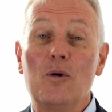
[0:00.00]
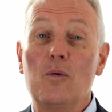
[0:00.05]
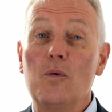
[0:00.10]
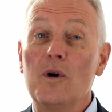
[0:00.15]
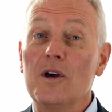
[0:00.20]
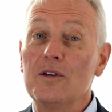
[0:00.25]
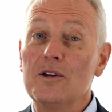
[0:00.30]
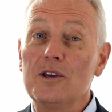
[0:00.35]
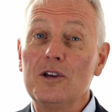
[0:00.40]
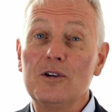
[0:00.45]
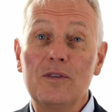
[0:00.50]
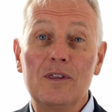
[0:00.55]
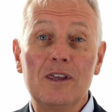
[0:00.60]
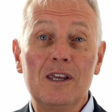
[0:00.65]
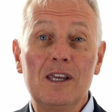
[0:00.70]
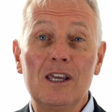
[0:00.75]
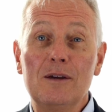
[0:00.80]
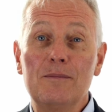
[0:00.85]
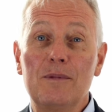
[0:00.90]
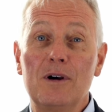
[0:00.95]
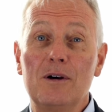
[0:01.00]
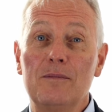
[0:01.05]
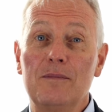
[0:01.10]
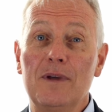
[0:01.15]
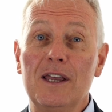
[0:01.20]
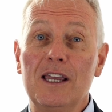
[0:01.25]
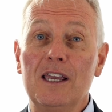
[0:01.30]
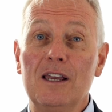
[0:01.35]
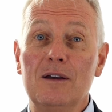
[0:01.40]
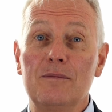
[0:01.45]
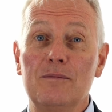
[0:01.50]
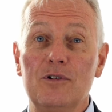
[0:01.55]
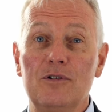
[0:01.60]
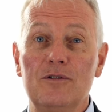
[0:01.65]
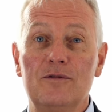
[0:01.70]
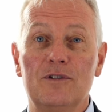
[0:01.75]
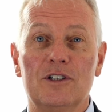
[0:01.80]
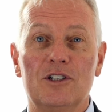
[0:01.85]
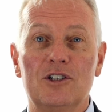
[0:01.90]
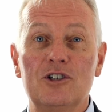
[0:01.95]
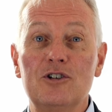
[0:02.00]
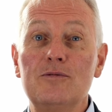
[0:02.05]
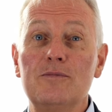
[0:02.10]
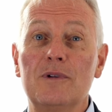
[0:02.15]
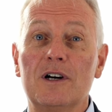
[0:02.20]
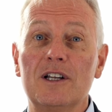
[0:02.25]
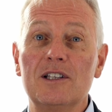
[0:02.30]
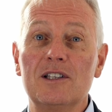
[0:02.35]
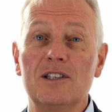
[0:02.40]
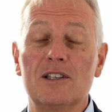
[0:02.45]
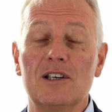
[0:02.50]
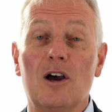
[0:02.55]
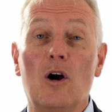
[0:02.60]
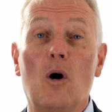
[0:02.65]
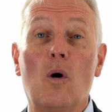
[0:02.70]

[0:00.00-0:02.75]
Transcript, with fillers: Whether you're thinking about making a move in two months